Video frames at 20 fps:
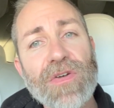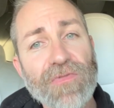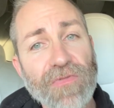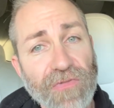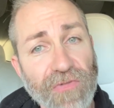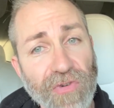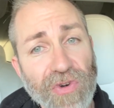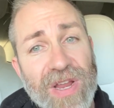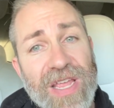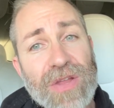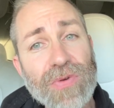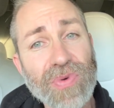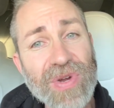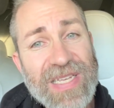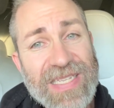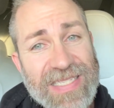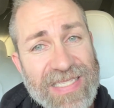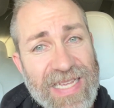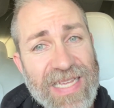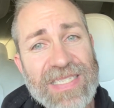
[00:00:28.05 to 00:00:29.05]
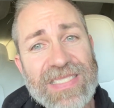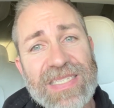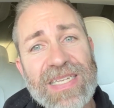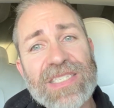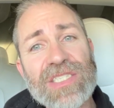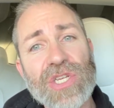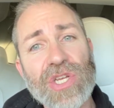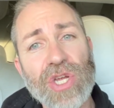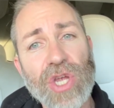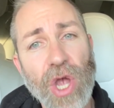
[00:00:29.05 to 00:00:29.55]
free
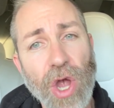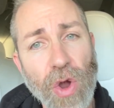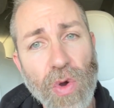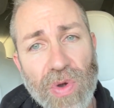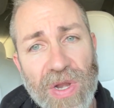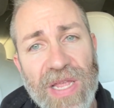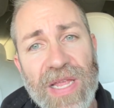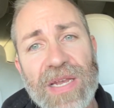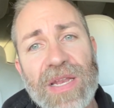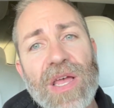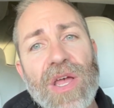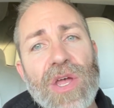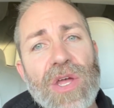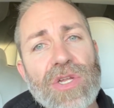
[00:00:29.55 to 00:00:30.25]
resistant coating